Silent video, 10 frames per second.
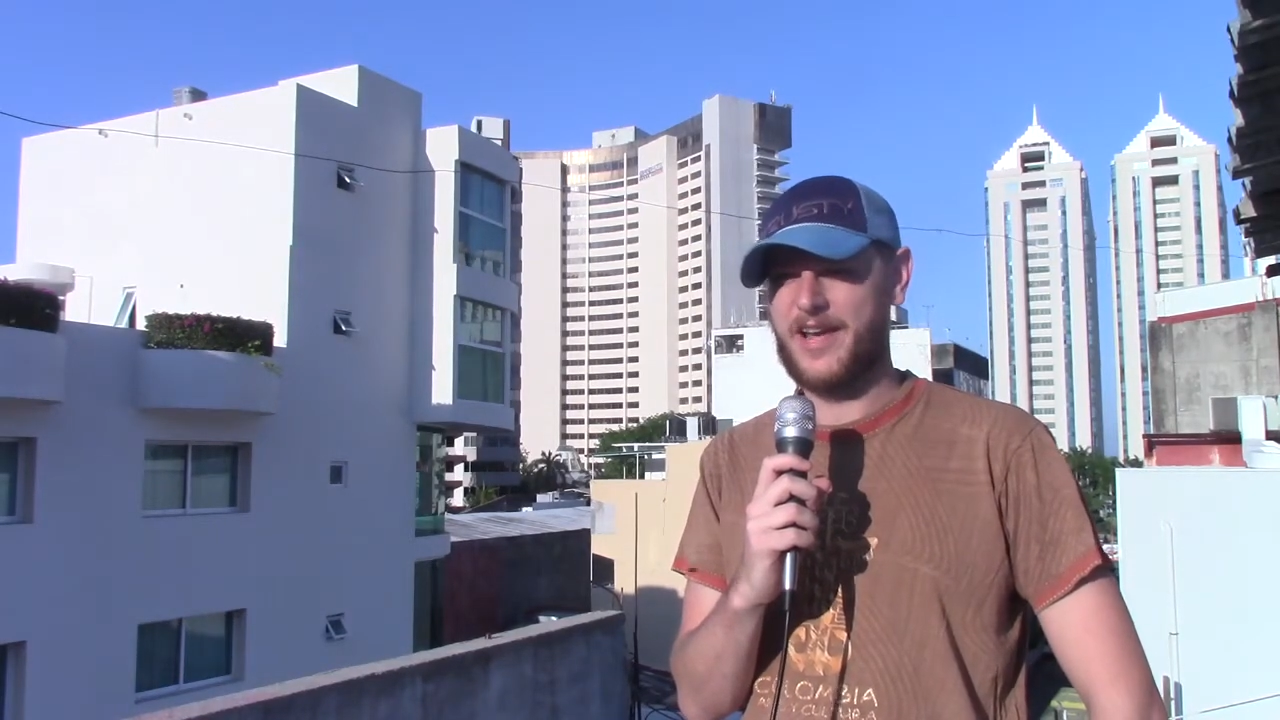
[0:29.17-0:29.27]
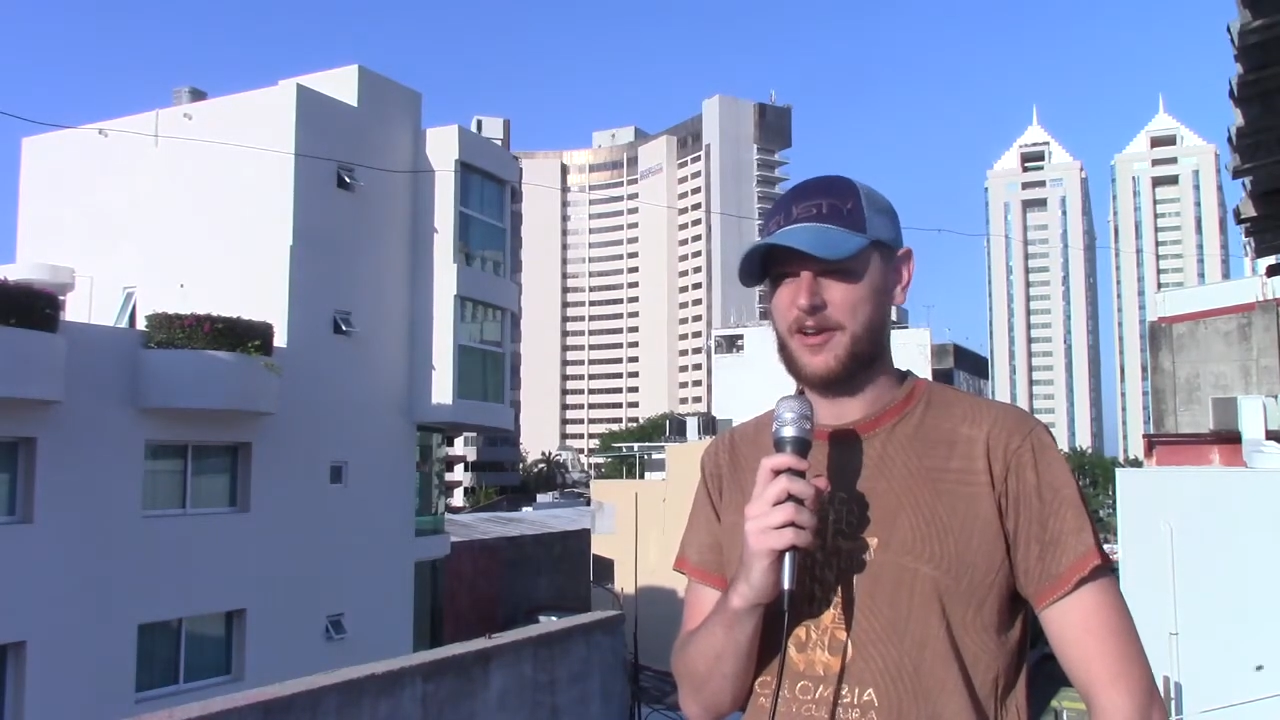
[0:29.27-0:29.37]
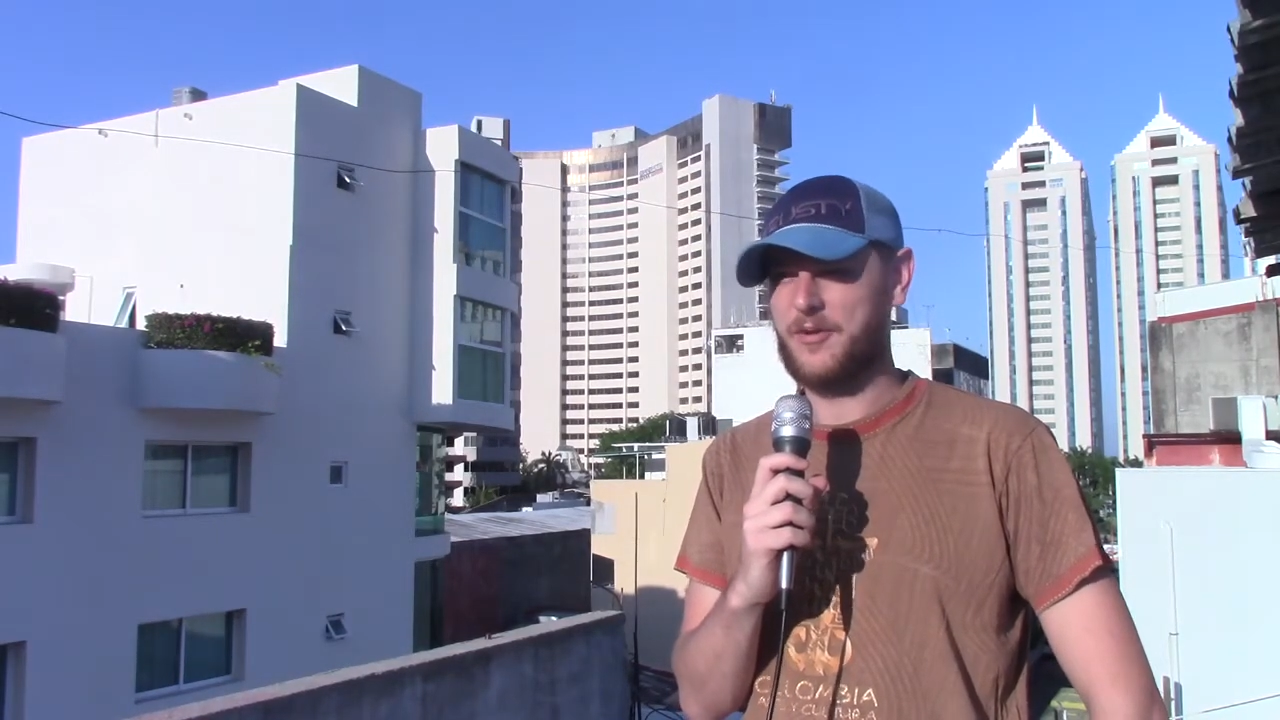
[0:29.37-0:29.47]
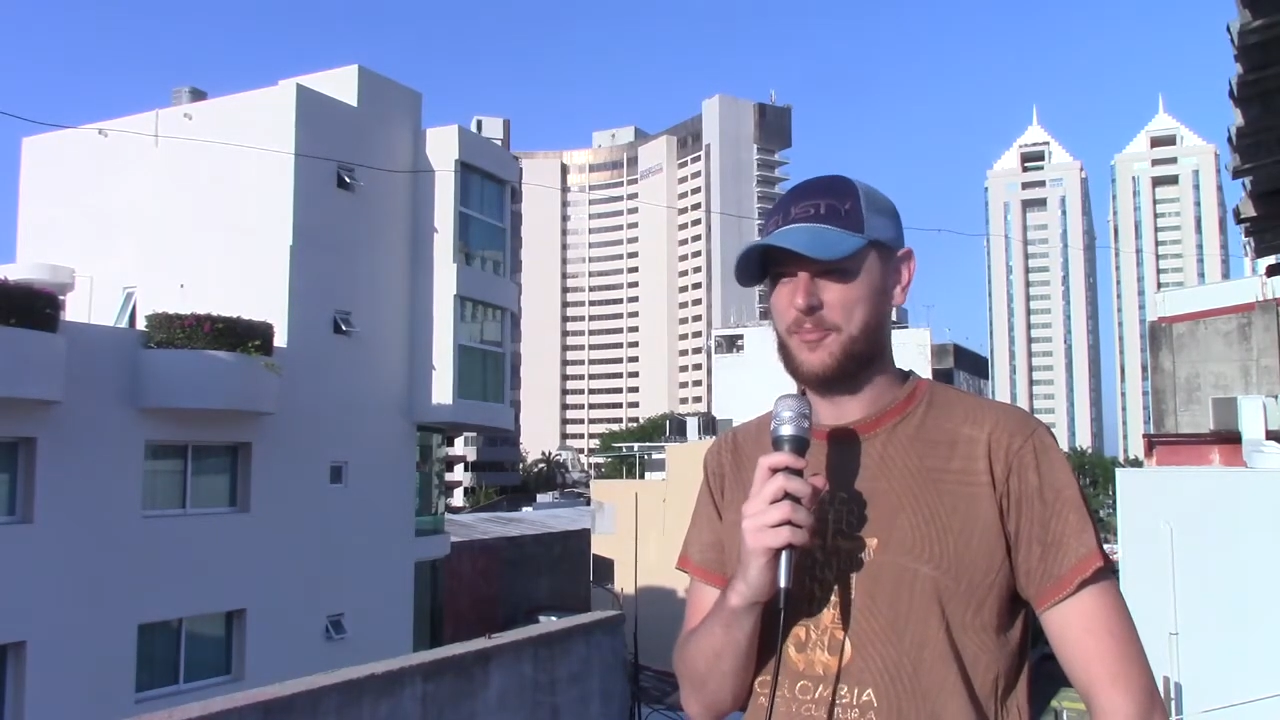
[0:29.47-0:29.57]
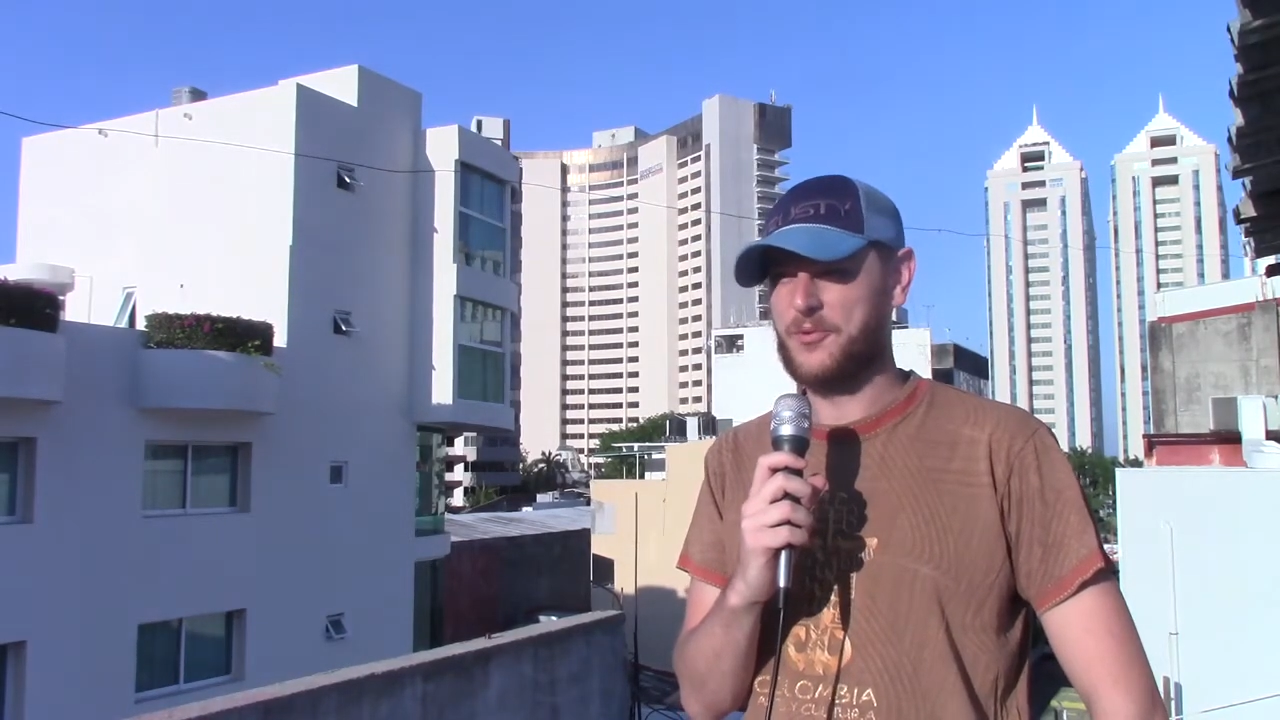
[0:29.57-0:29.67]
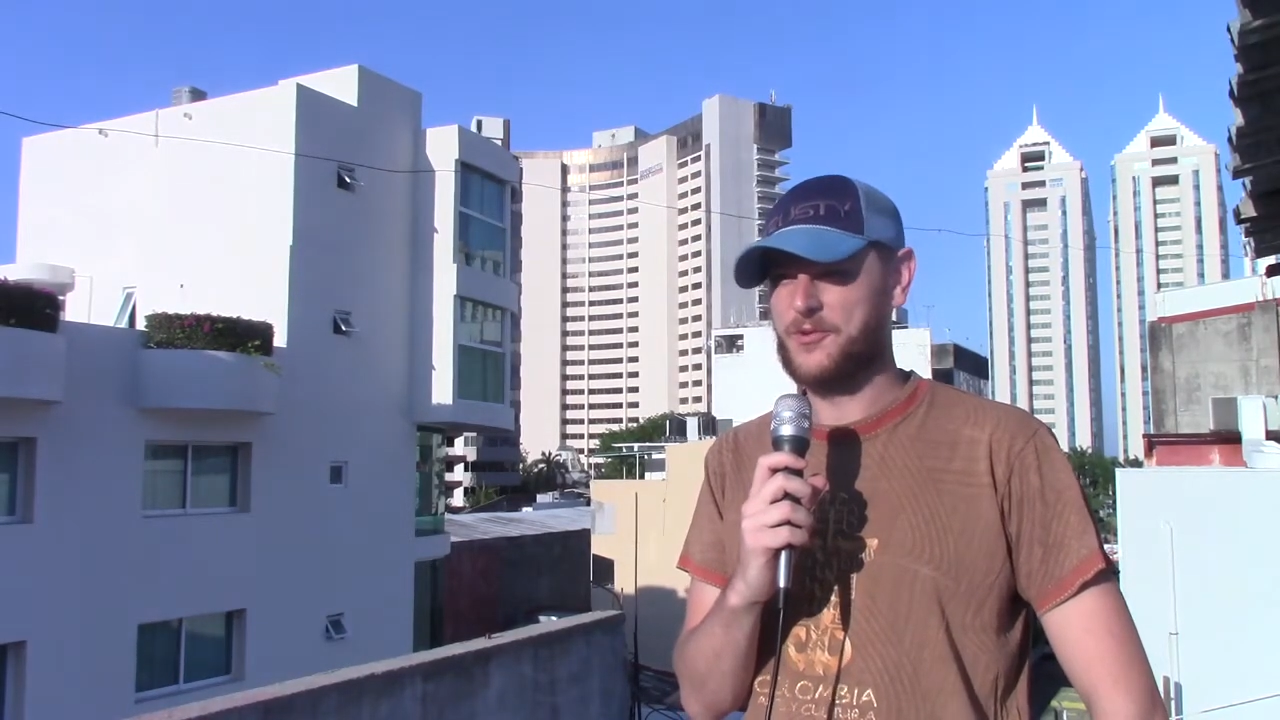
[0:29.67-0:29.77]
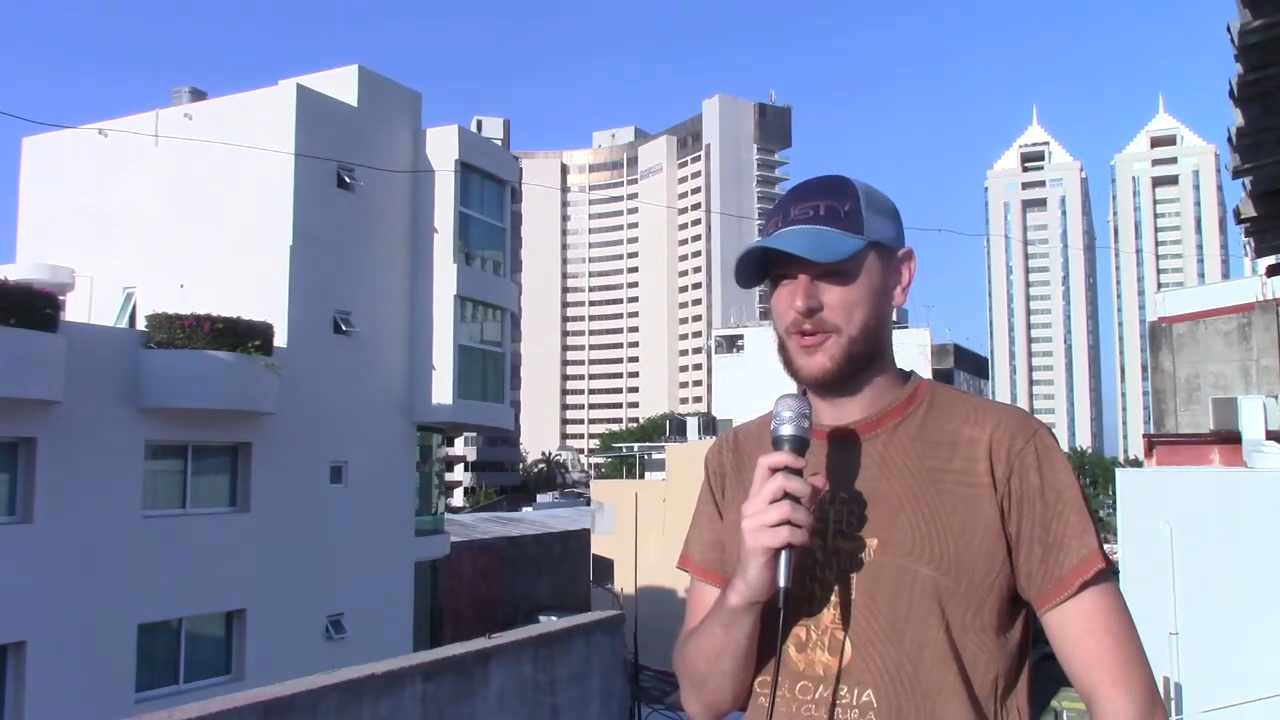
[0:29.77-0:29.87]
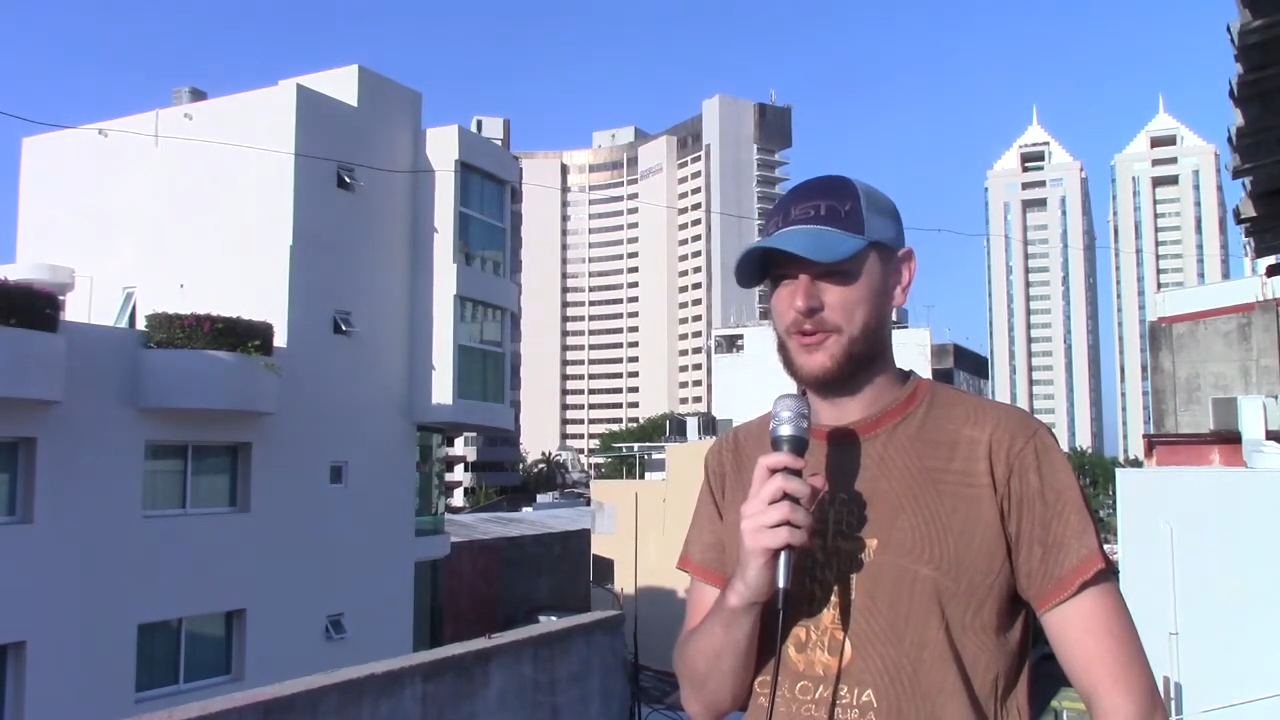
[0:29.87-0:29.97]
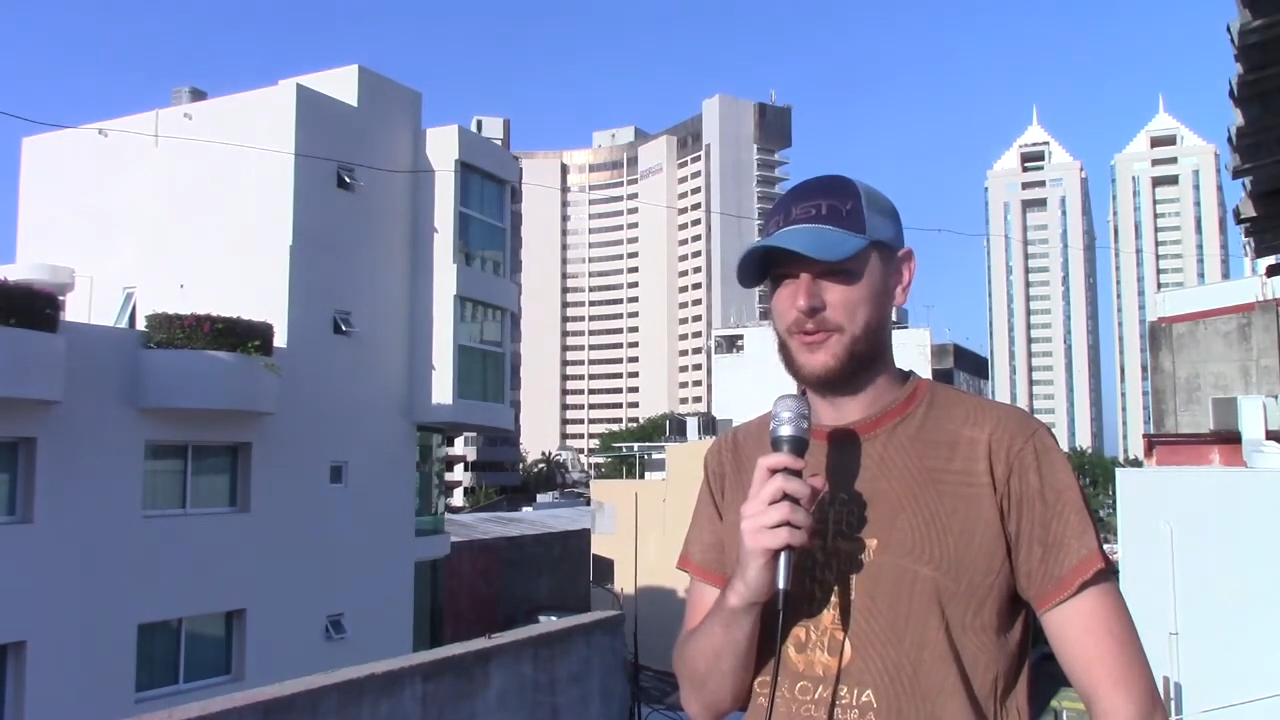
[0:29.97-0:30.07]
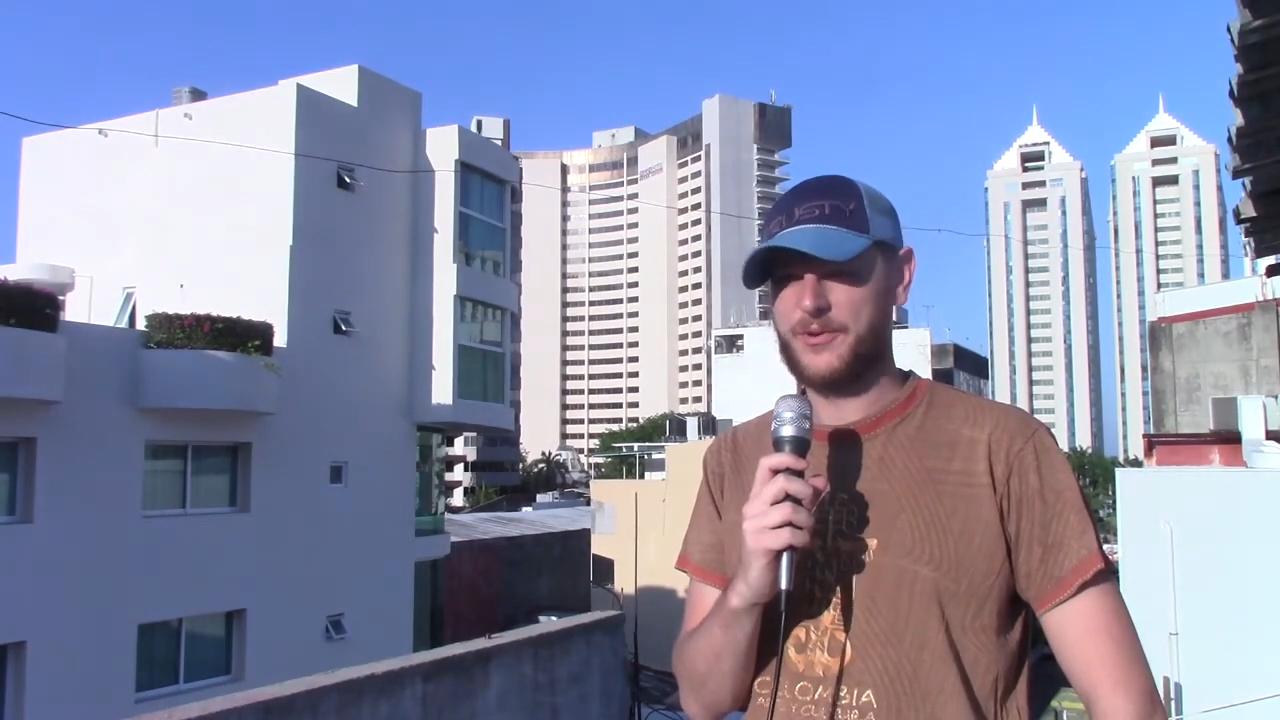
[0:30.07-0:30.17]

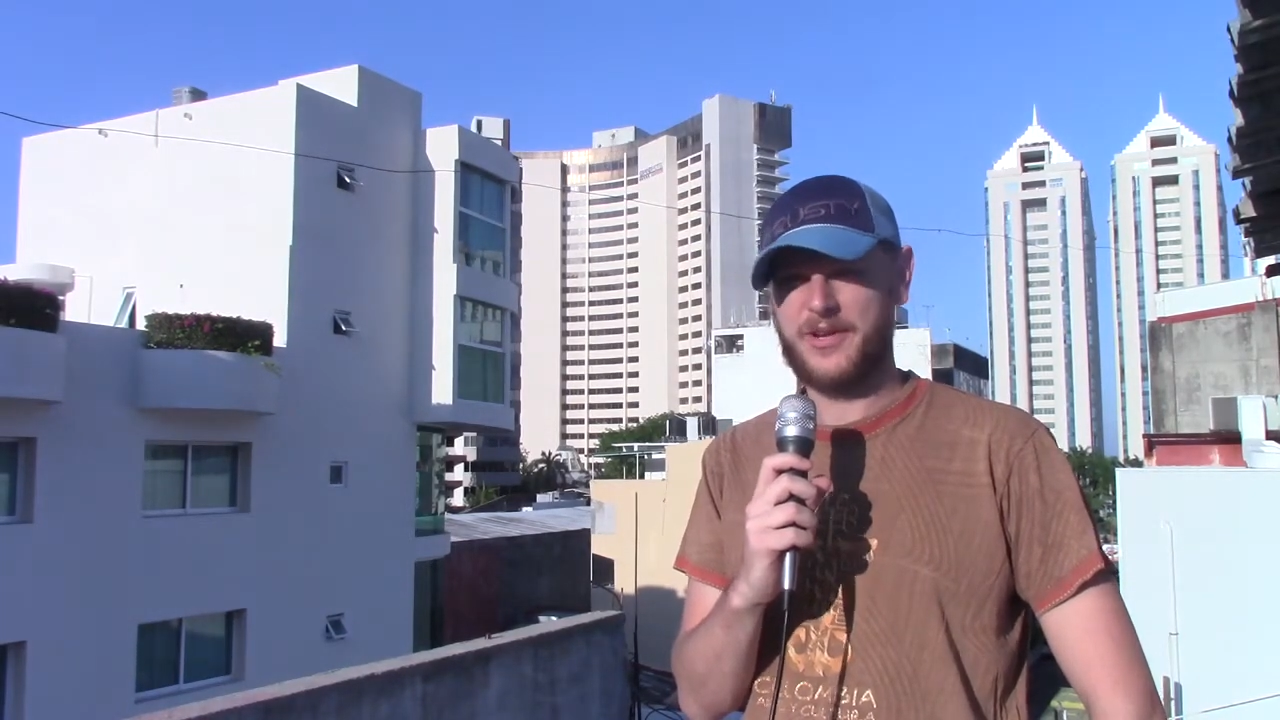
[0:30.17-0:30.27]
Acapulco.